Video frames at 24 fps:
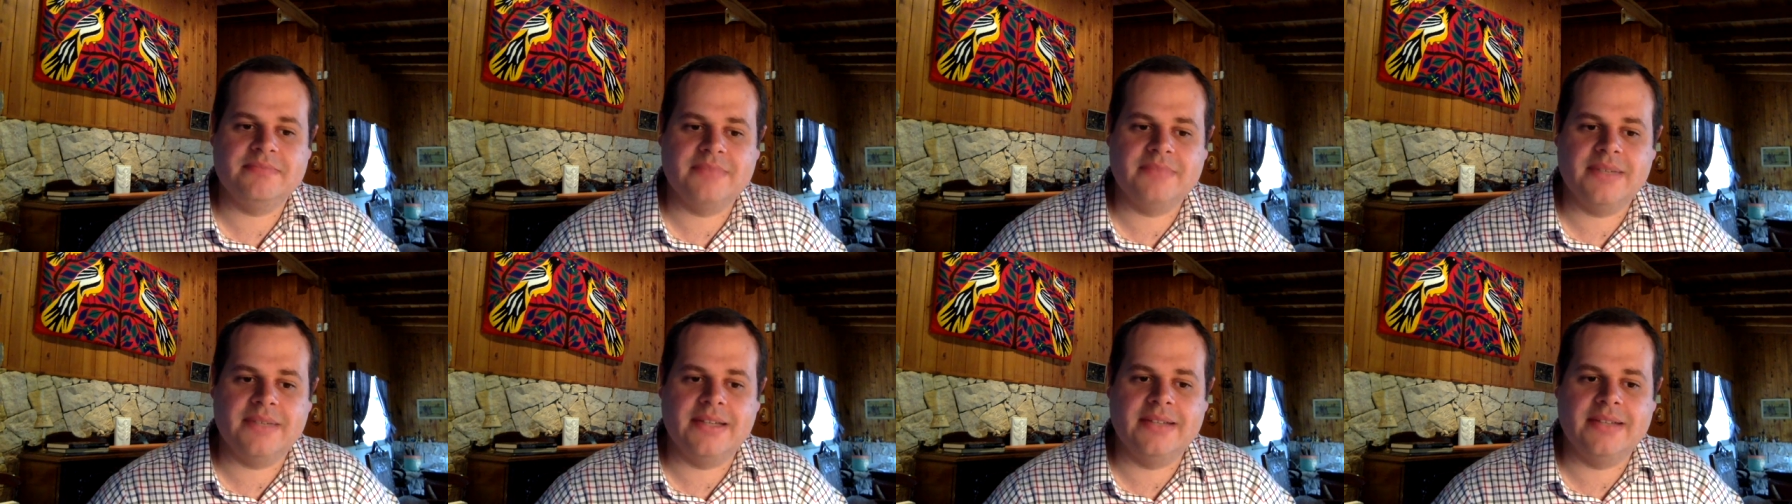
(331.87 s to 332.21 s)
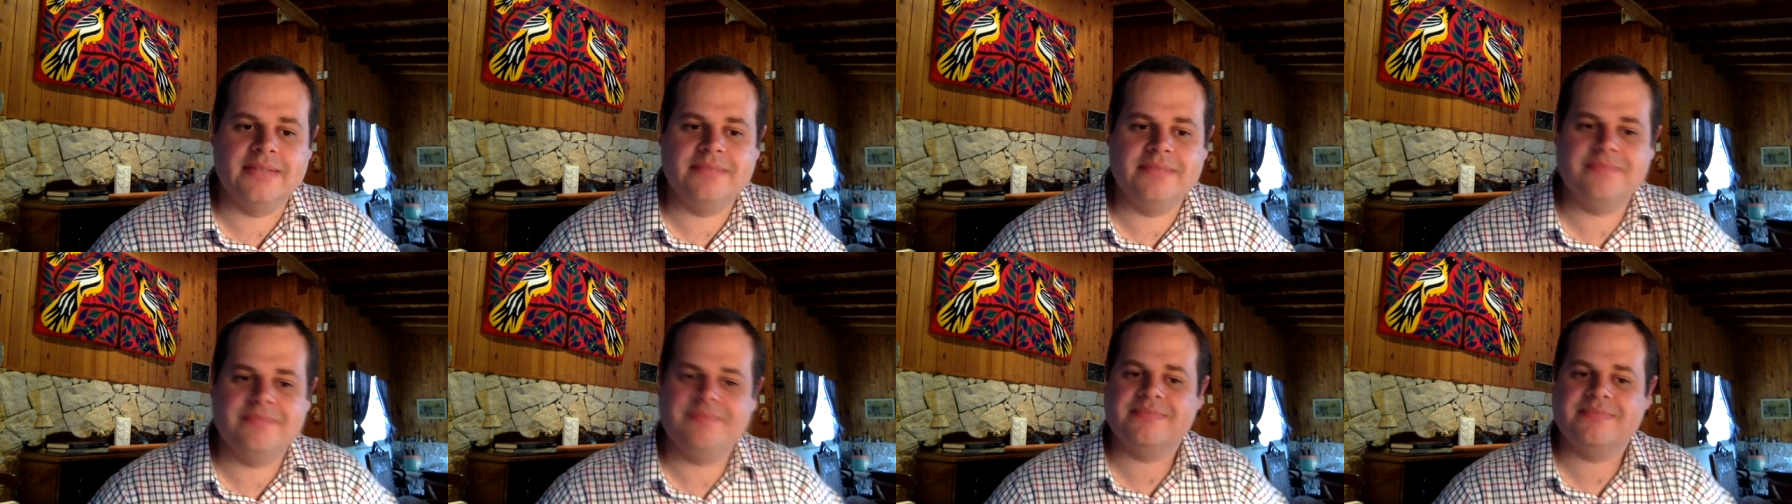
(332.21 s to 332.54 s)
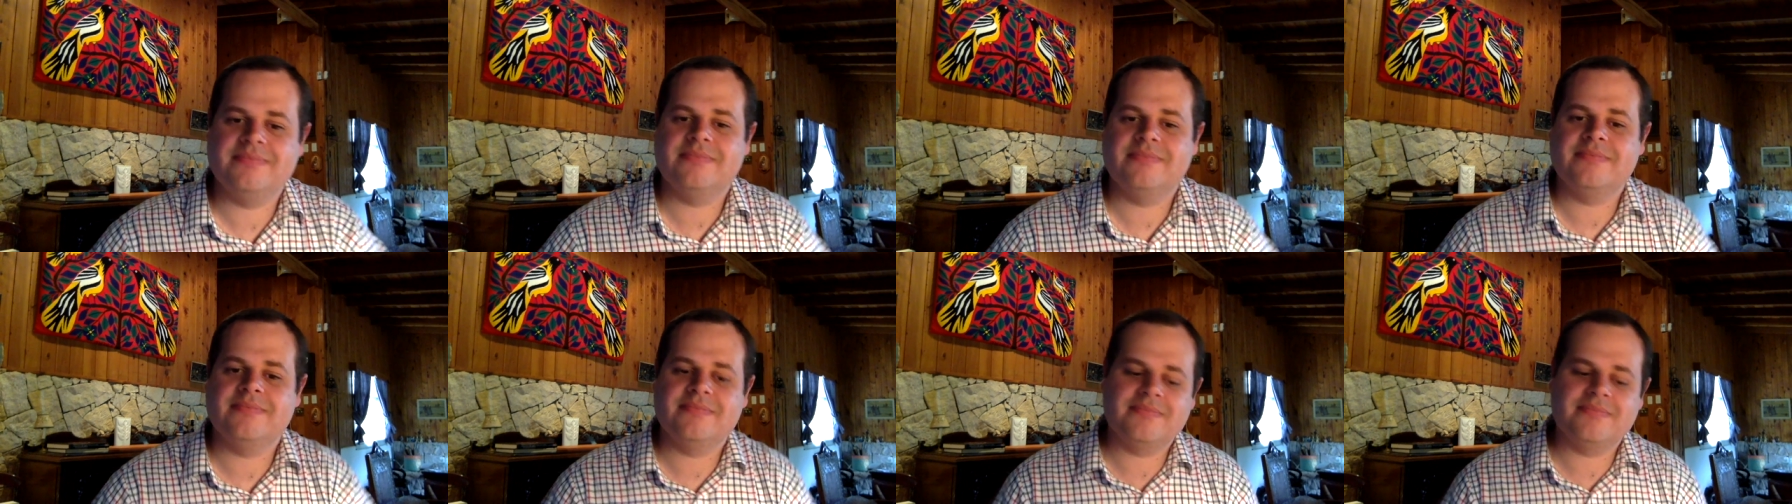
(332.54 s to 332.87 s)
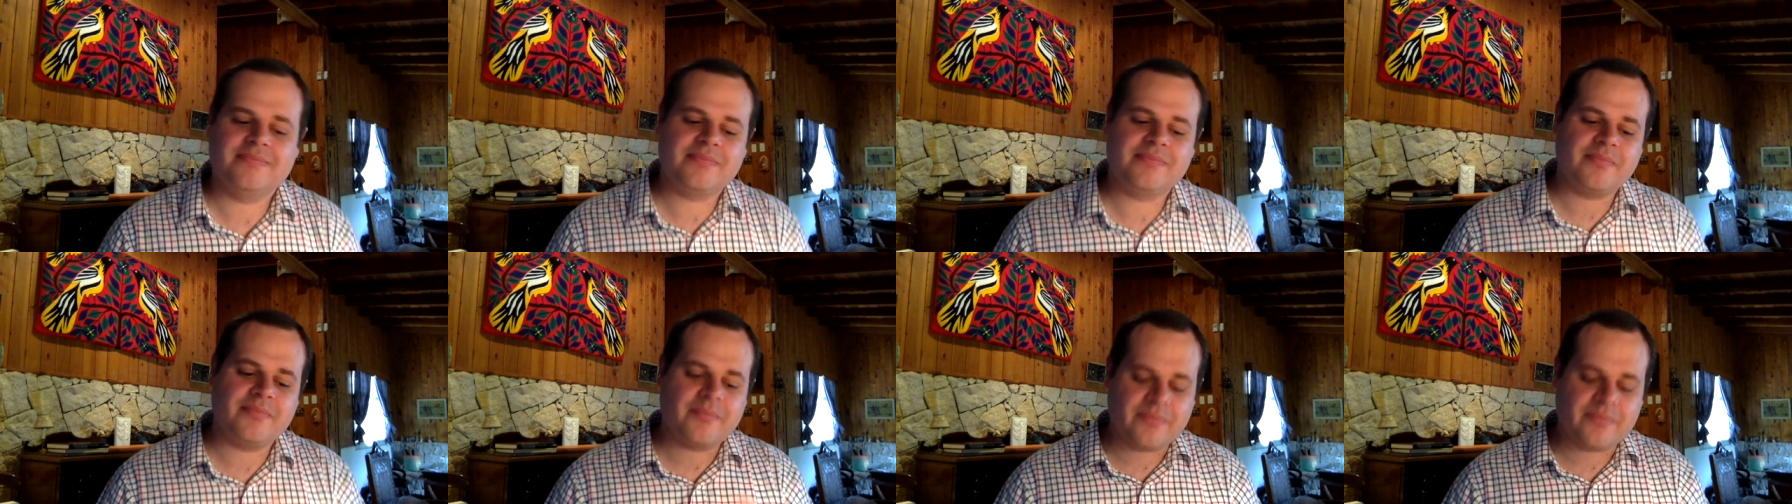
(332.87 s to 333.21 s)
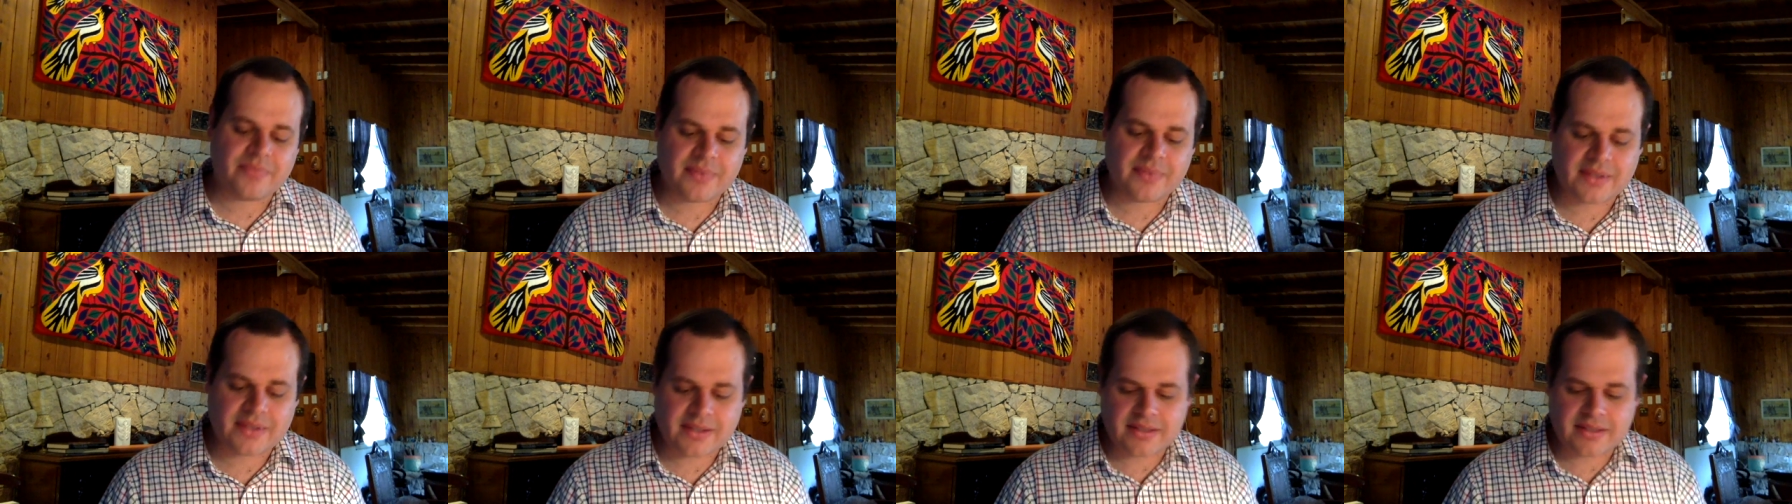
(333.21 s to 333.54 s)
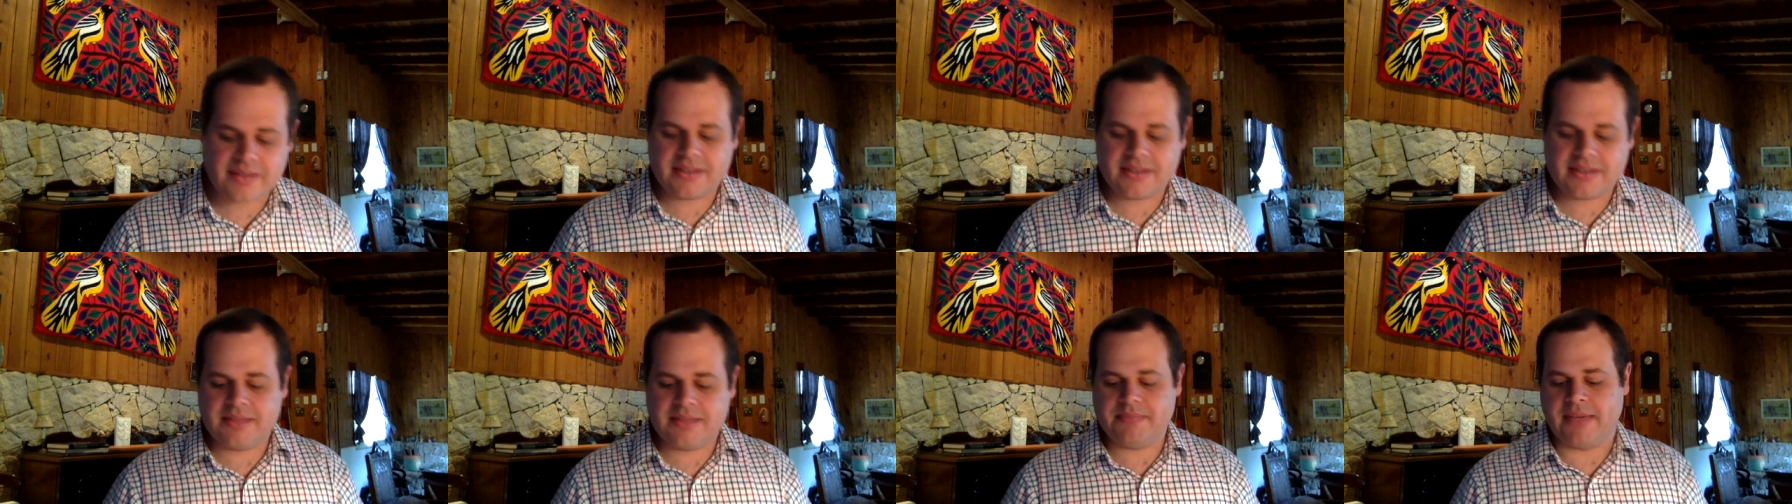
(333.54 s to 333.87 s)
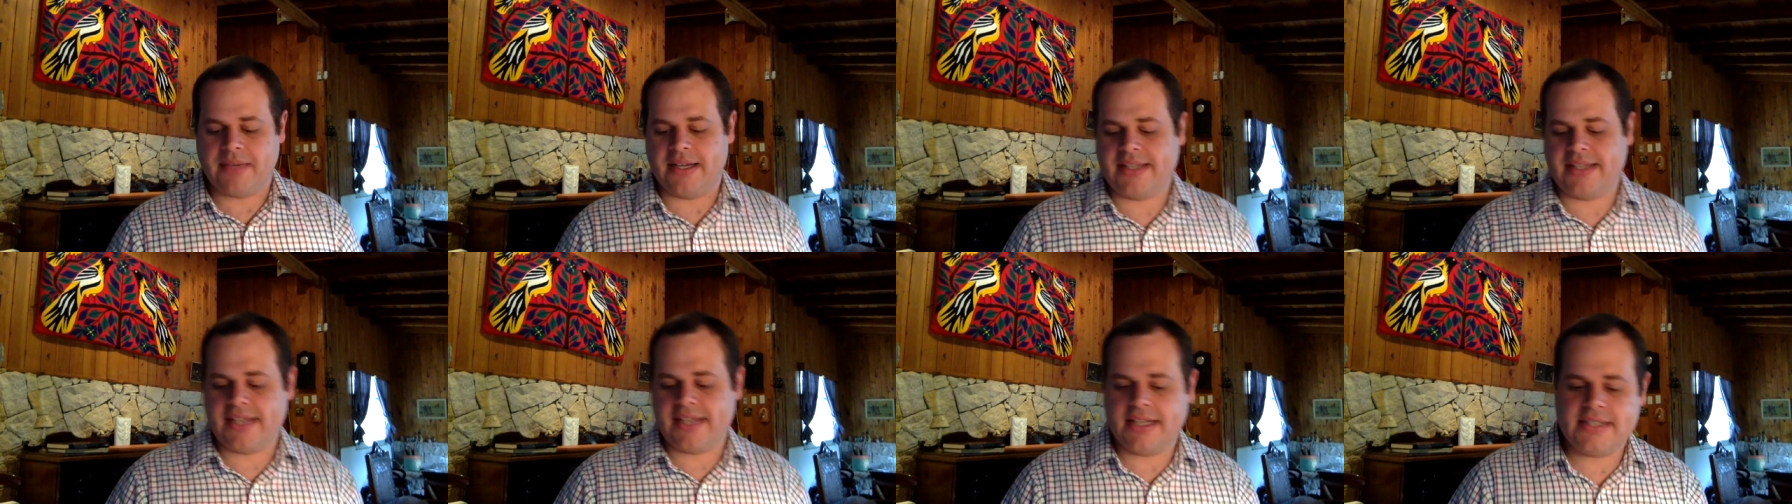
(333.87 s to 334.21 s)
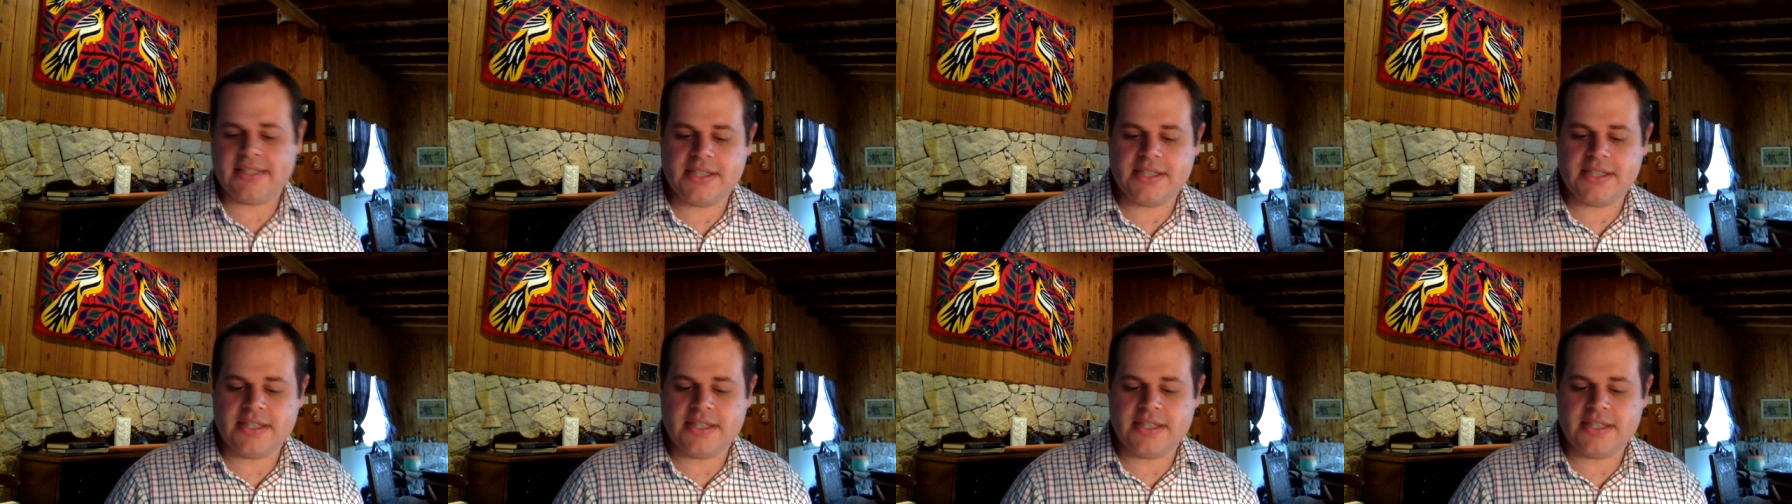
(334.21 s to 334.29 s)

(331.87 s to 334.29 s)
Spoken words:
In my case,